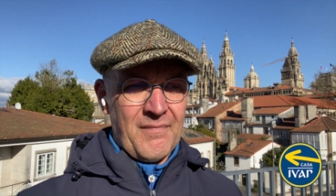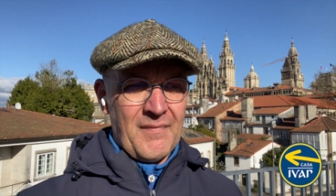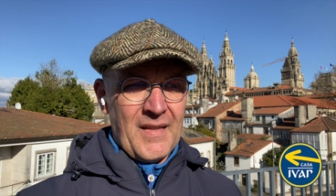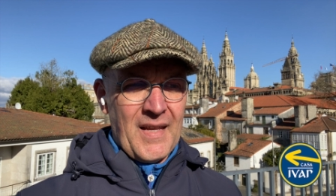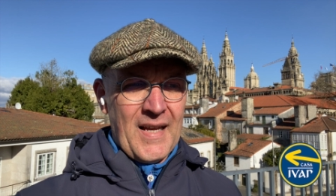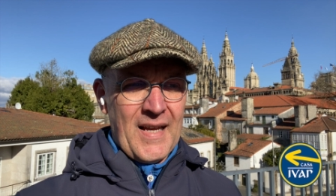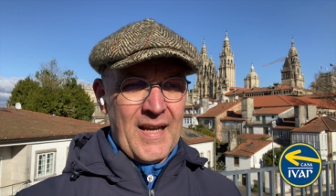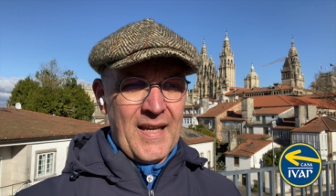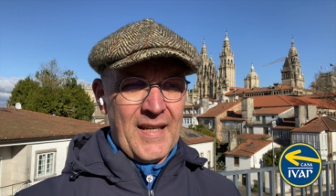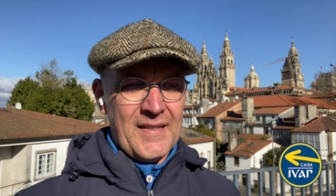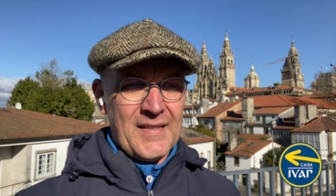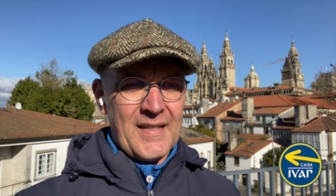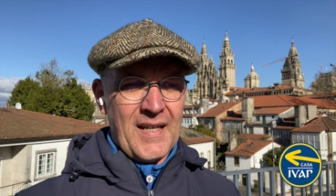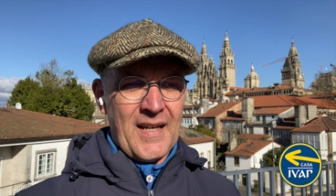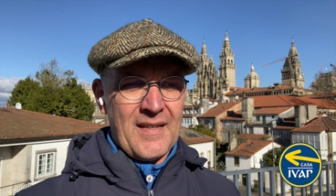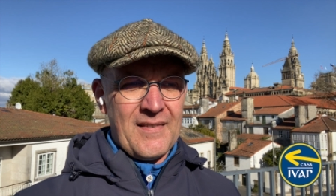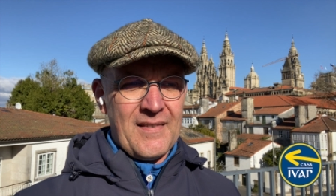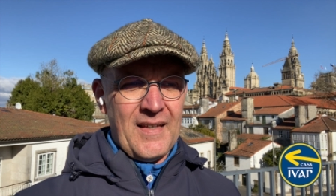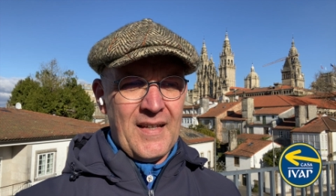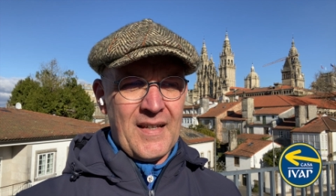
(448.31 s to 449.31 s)
and
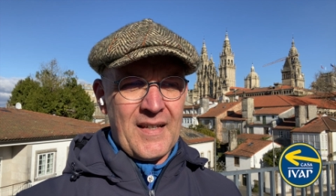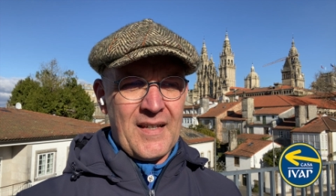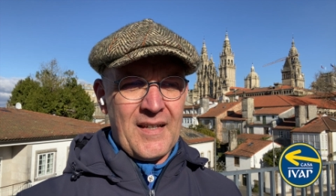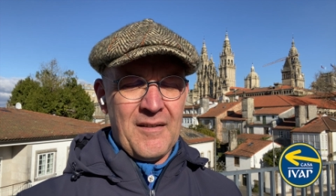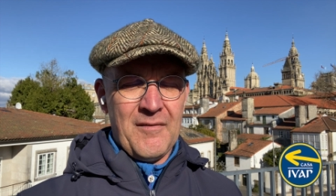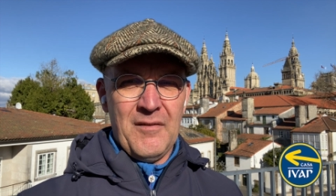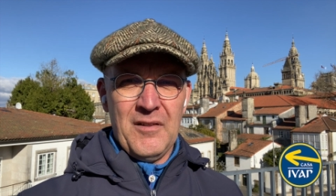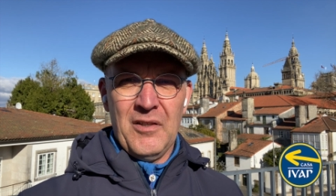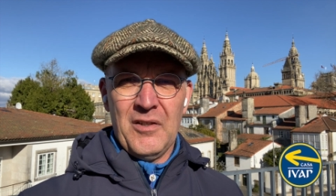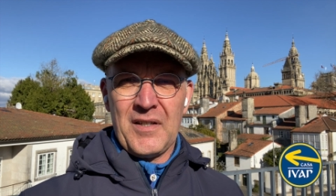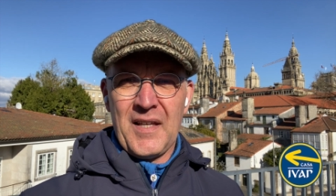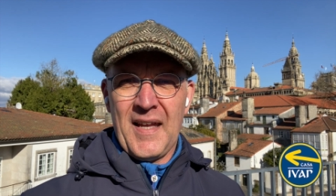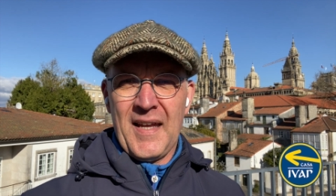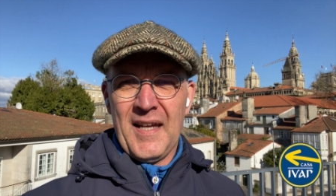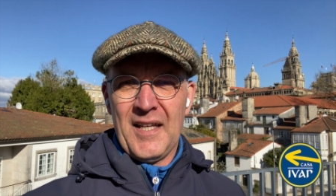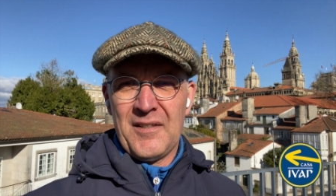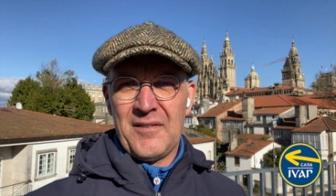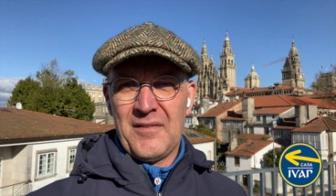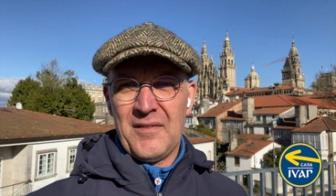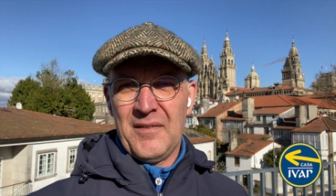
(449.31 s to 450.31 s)
I think looking
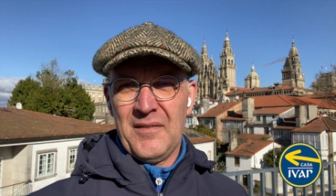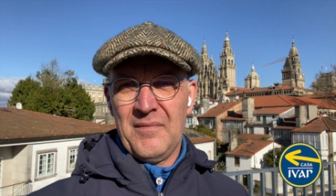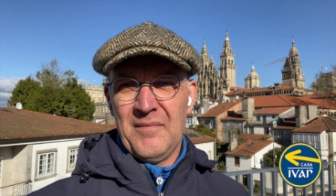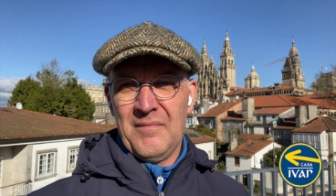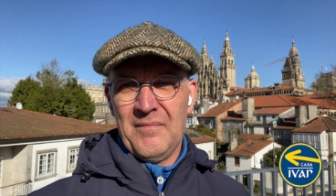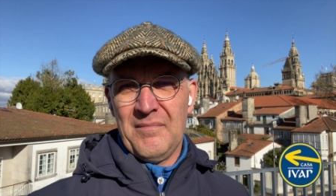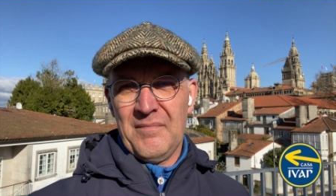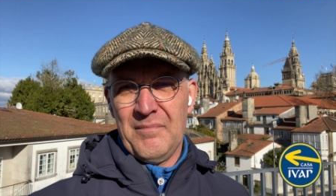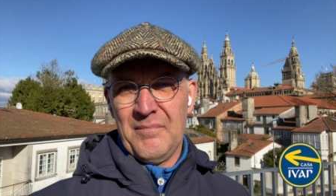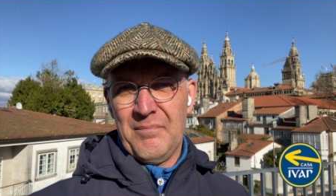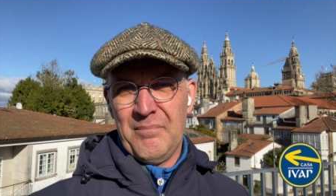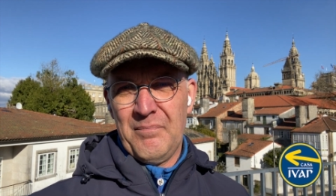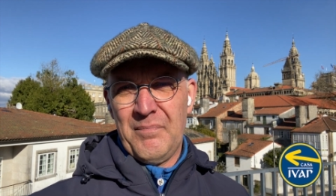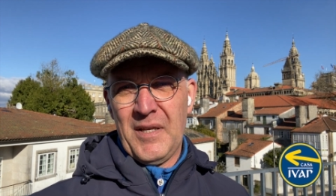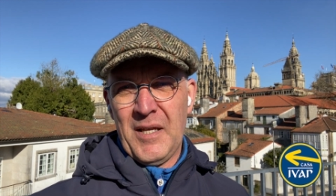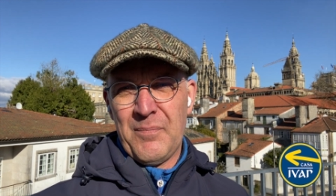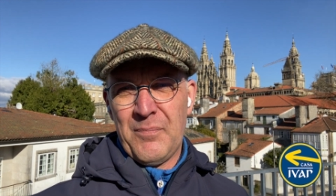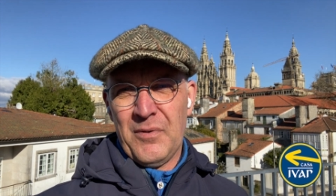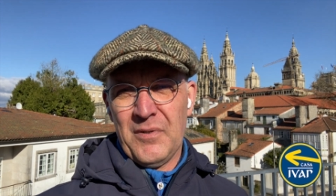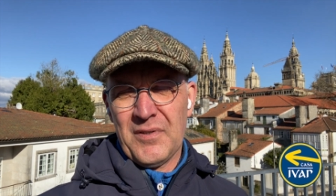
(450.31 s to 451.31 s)
at
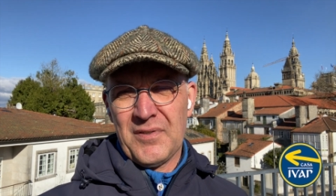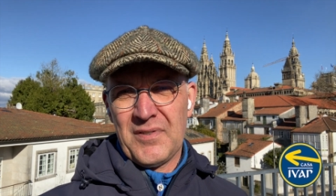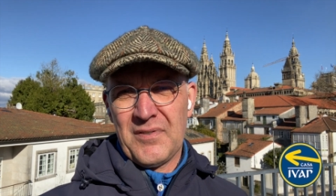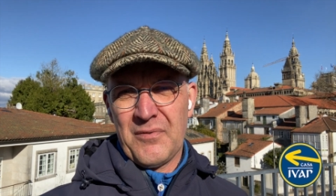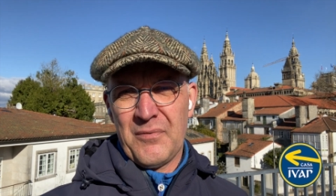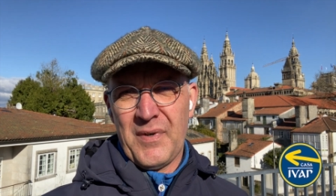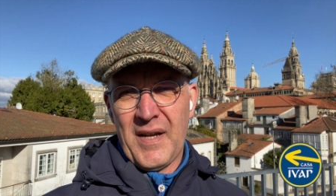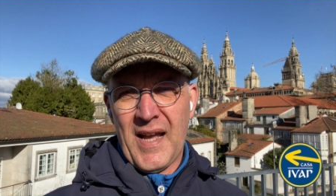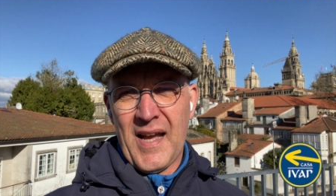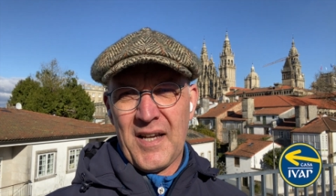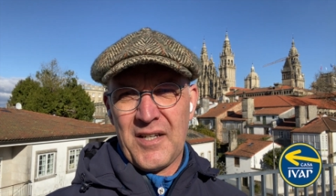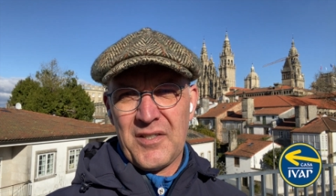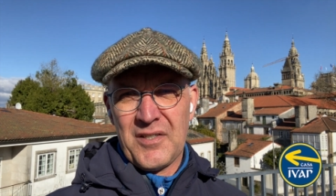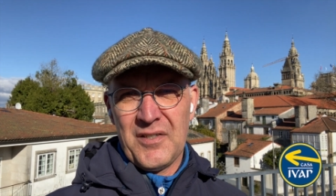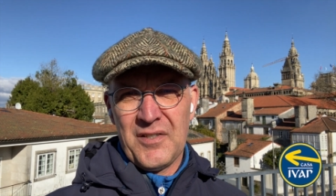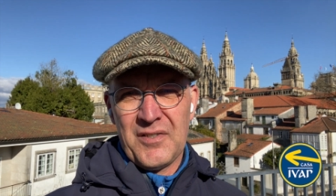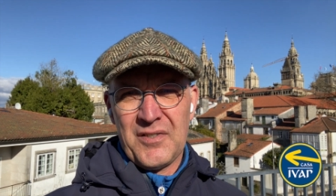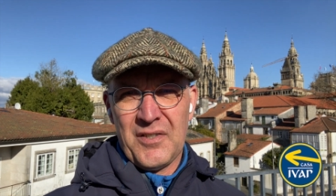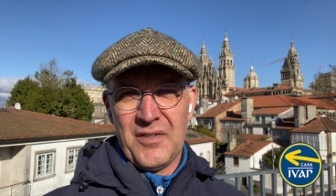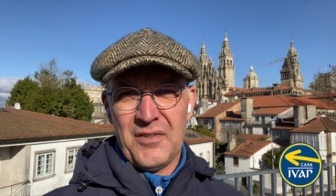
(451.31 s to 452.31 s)
people's
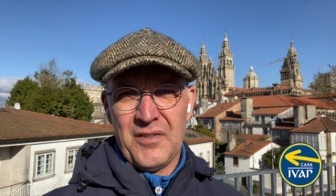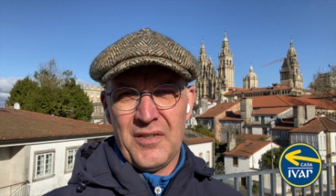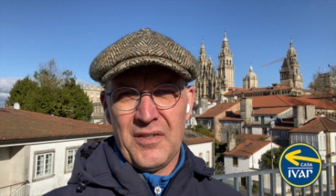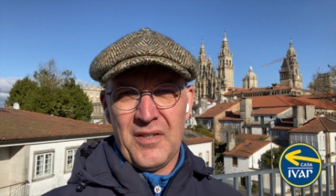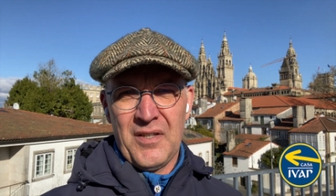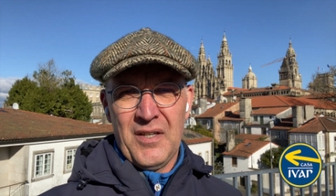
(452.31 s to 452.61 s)
reactions on